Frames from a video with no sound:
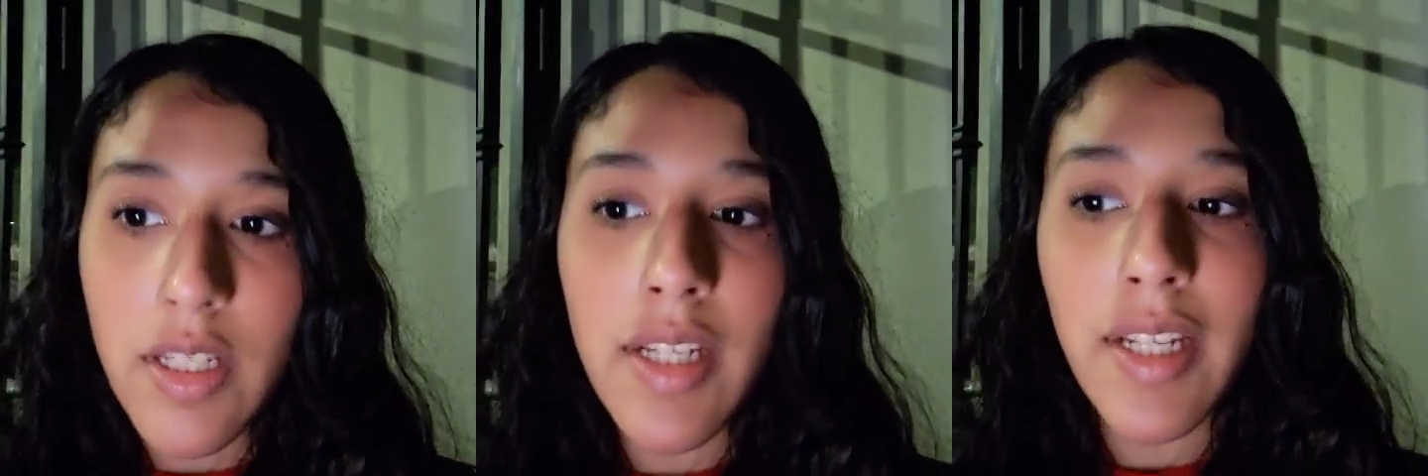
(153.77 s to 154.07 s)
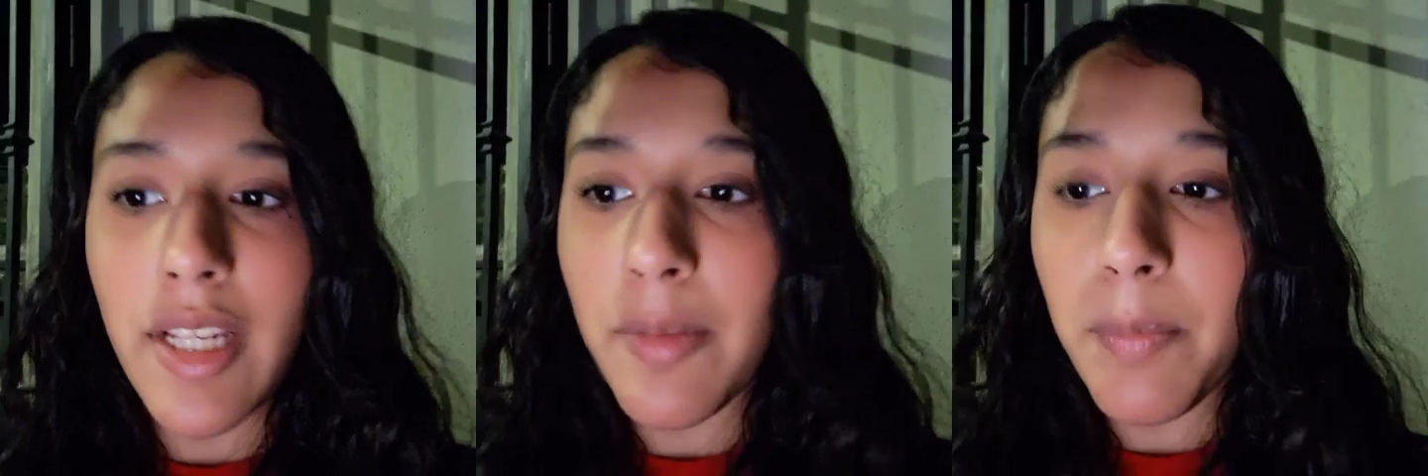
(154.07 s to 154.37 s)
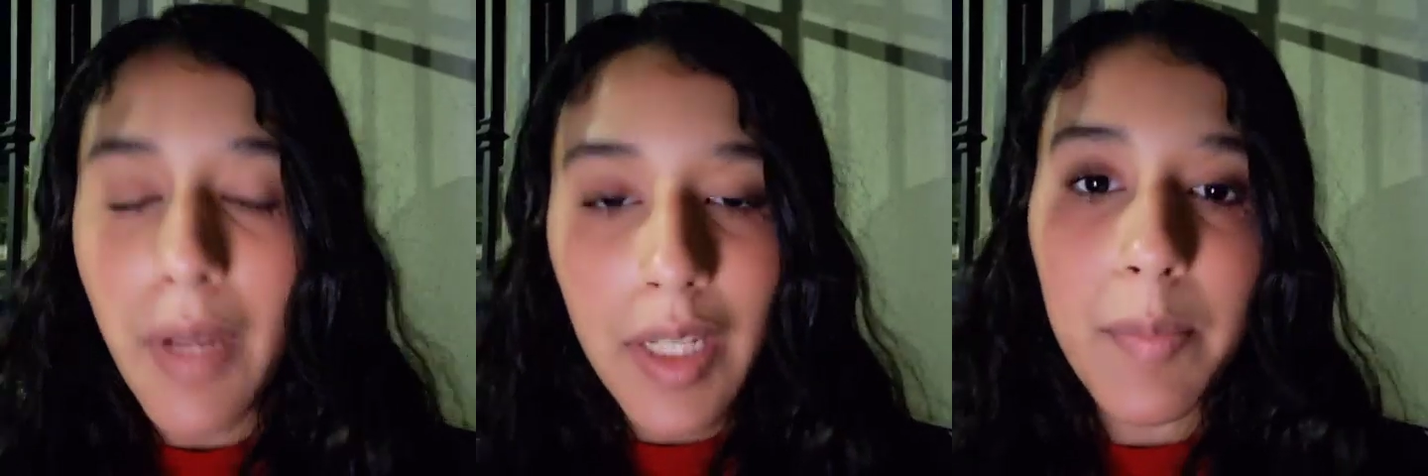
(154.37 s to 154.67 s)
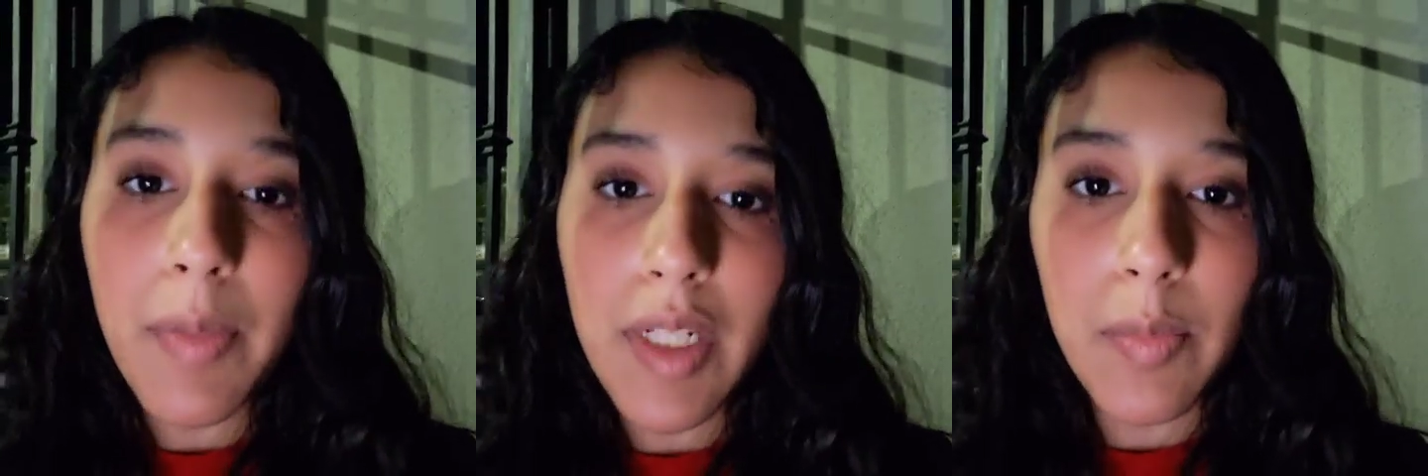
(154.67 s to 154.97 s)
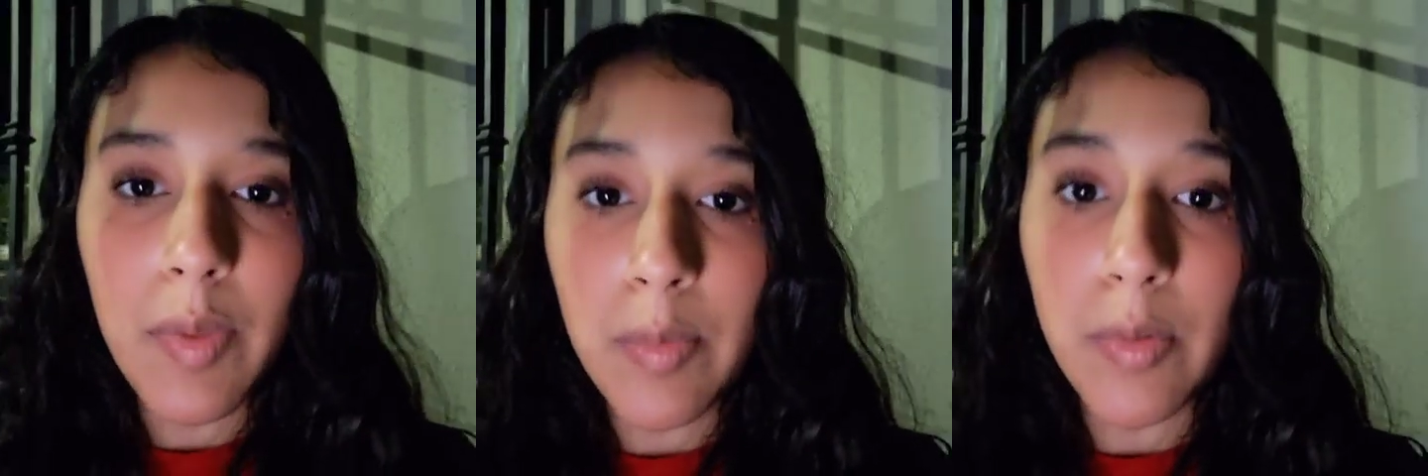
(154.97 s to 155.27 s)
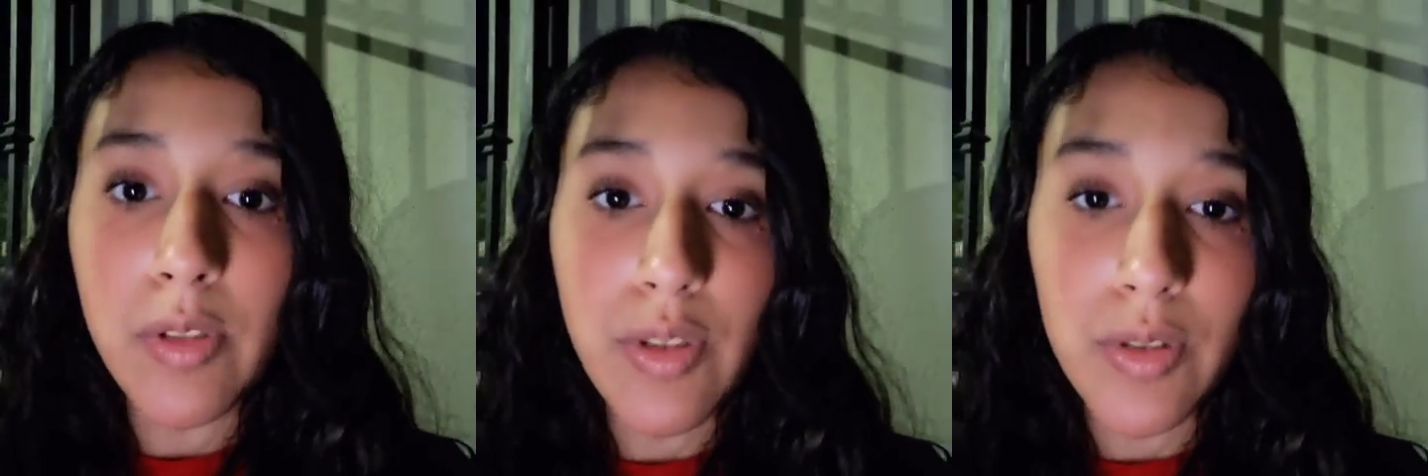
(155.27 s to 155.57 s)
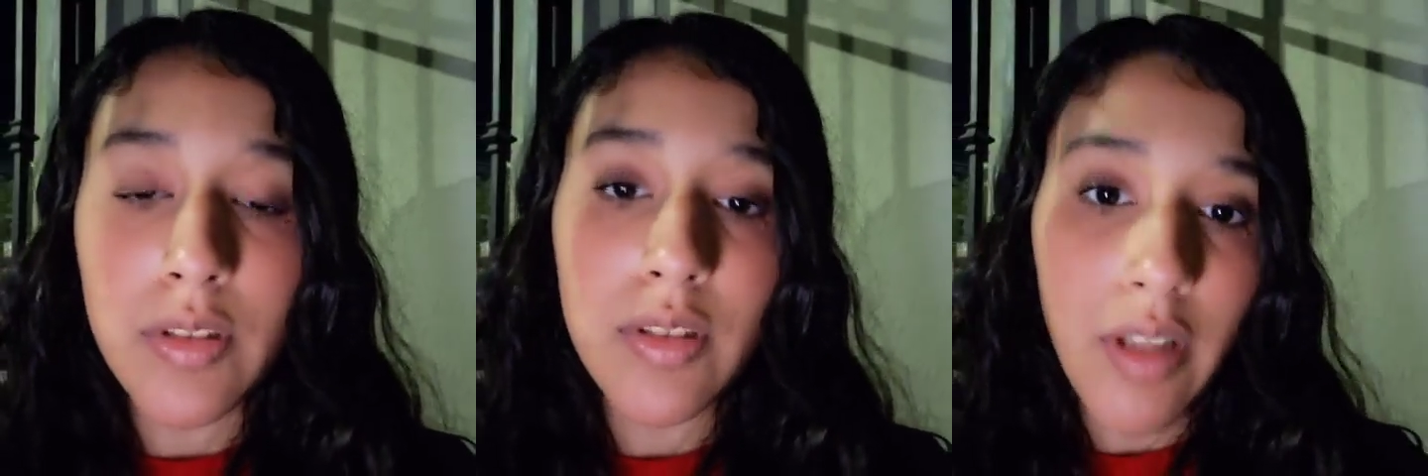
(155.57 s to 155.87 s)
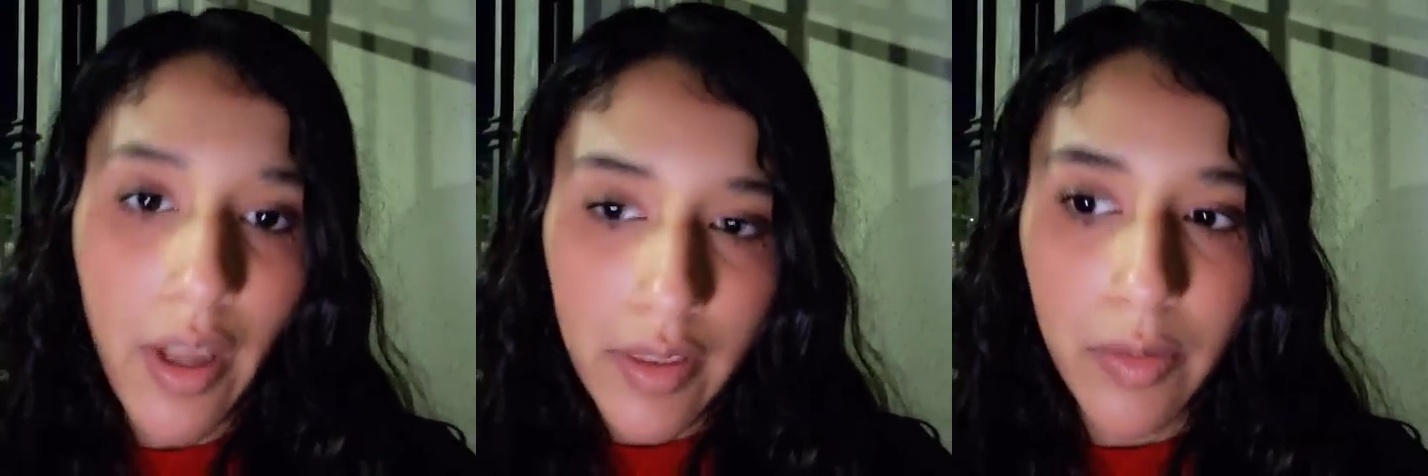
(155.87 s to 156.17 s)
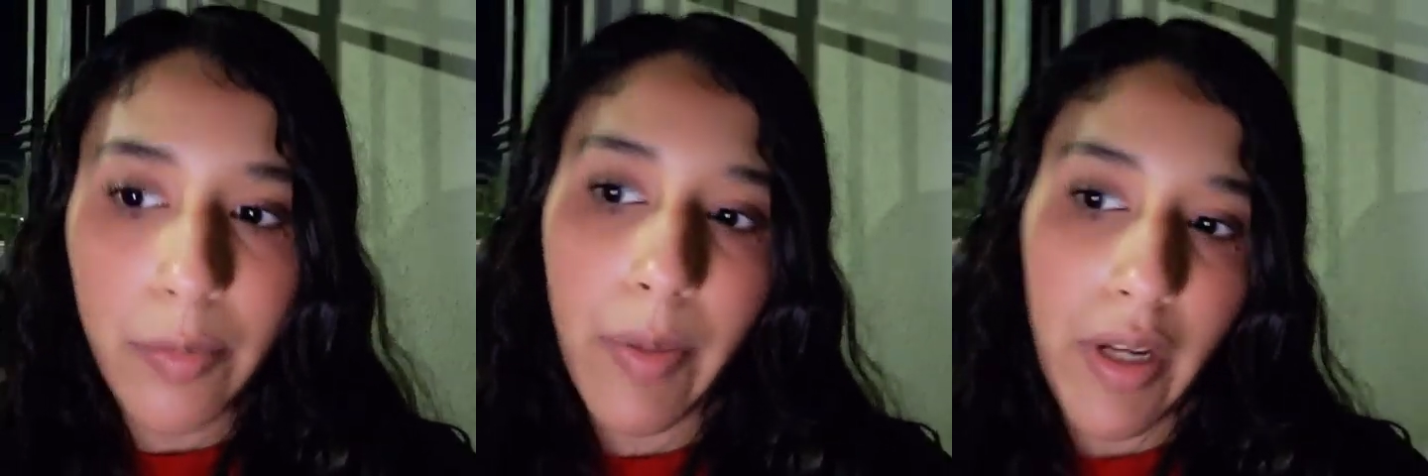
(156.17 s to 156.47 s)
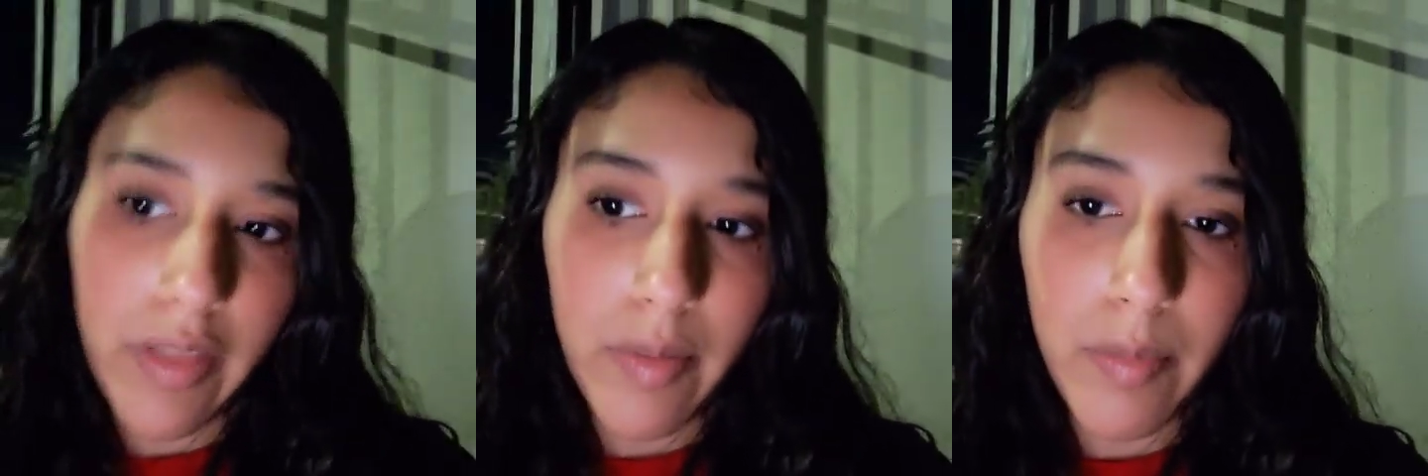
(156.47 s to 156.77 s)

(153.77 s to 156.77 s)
can make many people choose not to buy them,